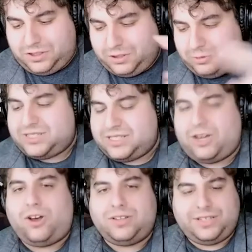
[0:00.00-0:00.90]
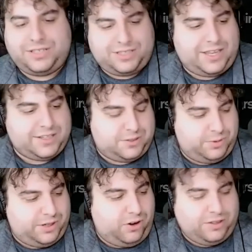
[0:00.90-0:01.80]
you see all these kids
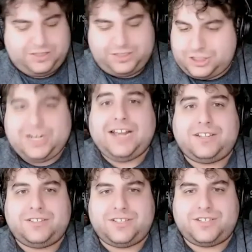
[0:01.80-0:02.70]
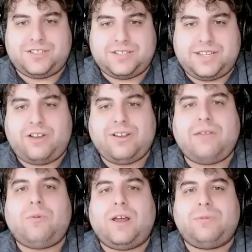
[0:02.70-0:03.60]
doing all these challenges, and it's like, okay,
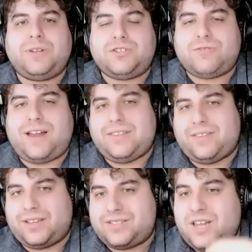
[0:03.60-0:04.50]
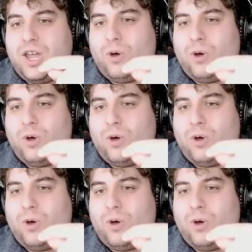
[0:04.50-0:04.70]
why don't we try this?